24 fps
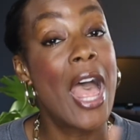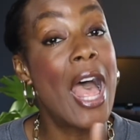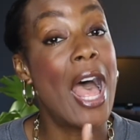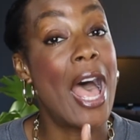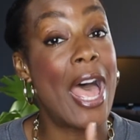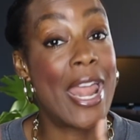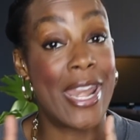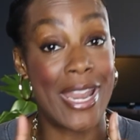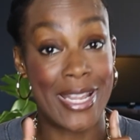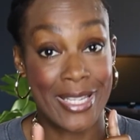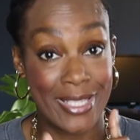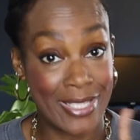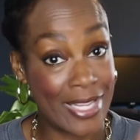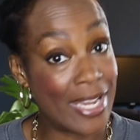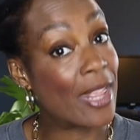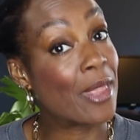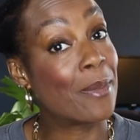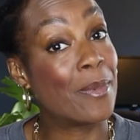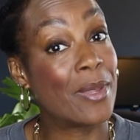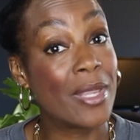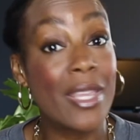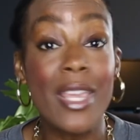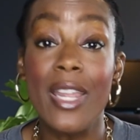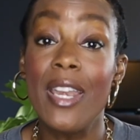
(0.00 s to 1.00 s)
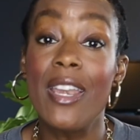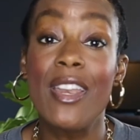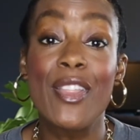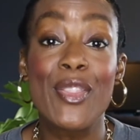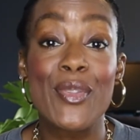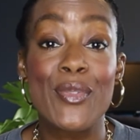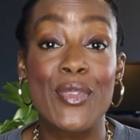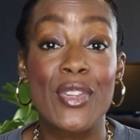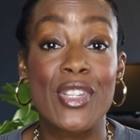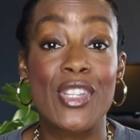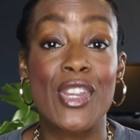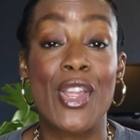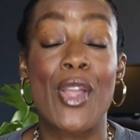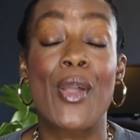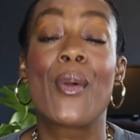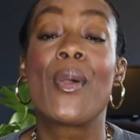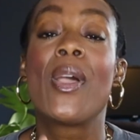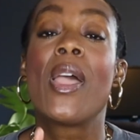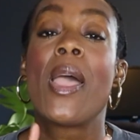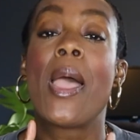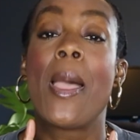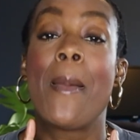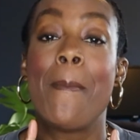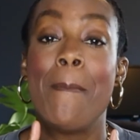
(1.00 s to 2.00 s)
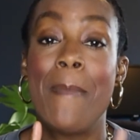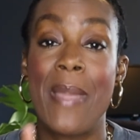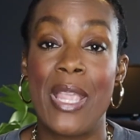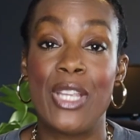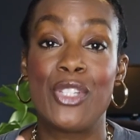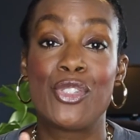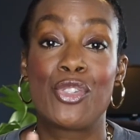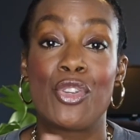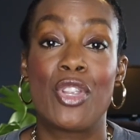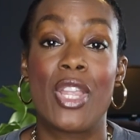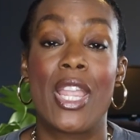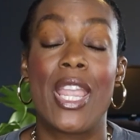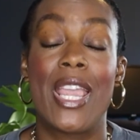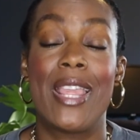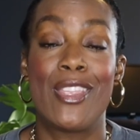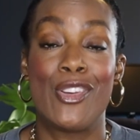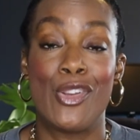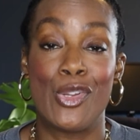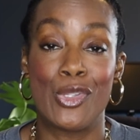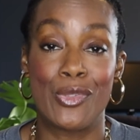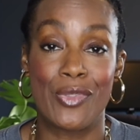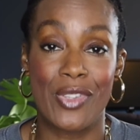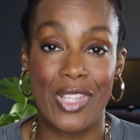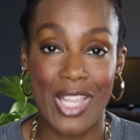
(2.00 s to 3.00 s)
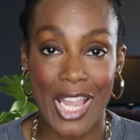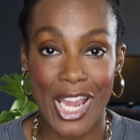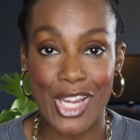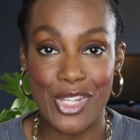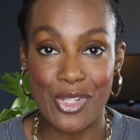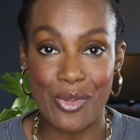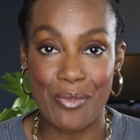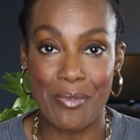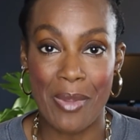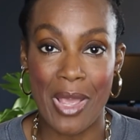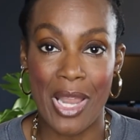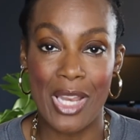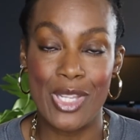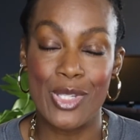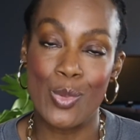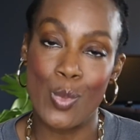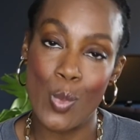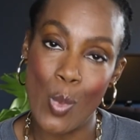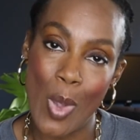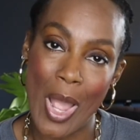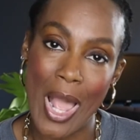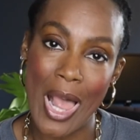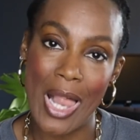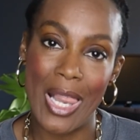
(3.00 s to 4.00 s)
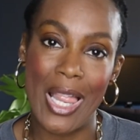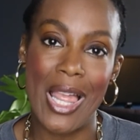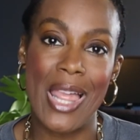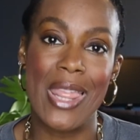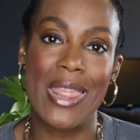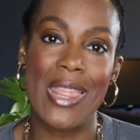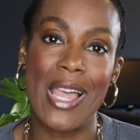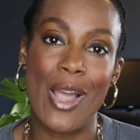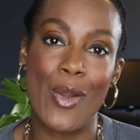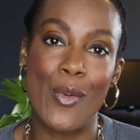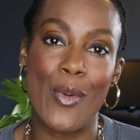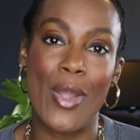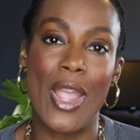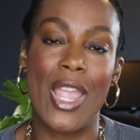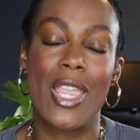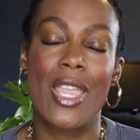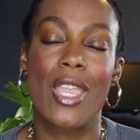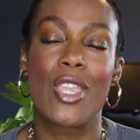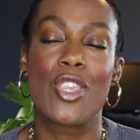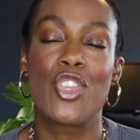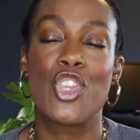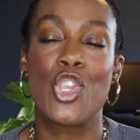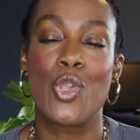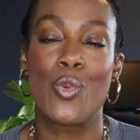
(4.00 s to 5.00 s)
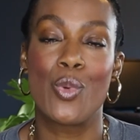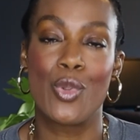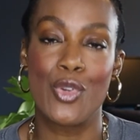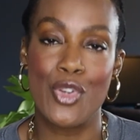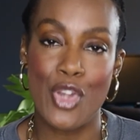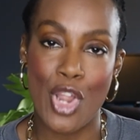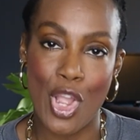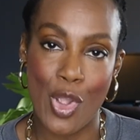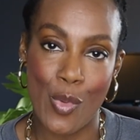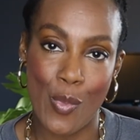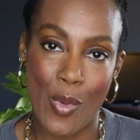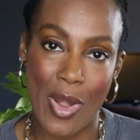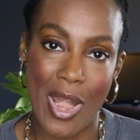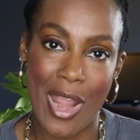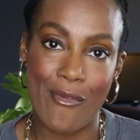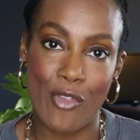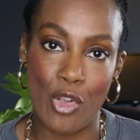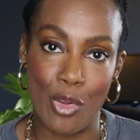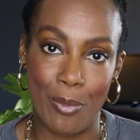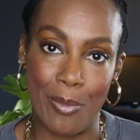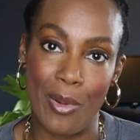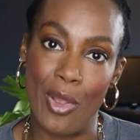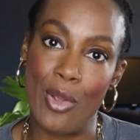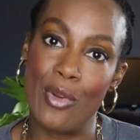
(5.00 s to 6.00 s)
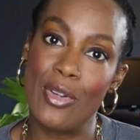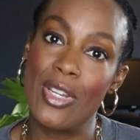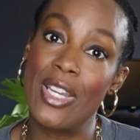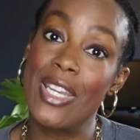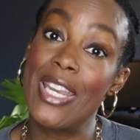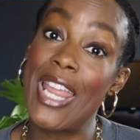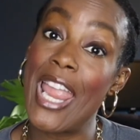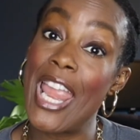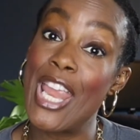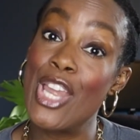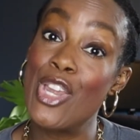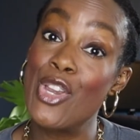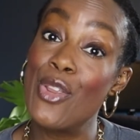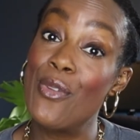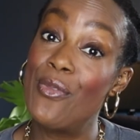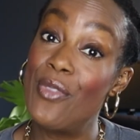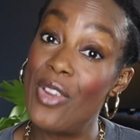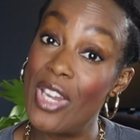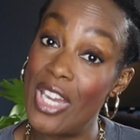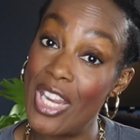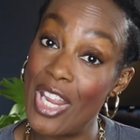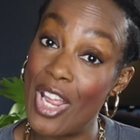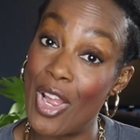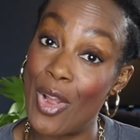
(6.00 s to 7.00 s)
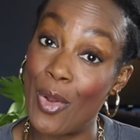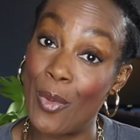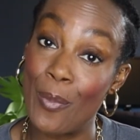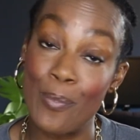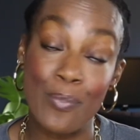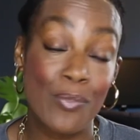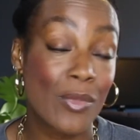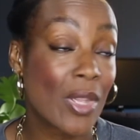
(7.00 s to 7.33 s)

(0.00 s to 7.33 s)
And I said at the beginning of the video, make sure you hit the notification bell as well. And that way you will know when I've uploaded a new video.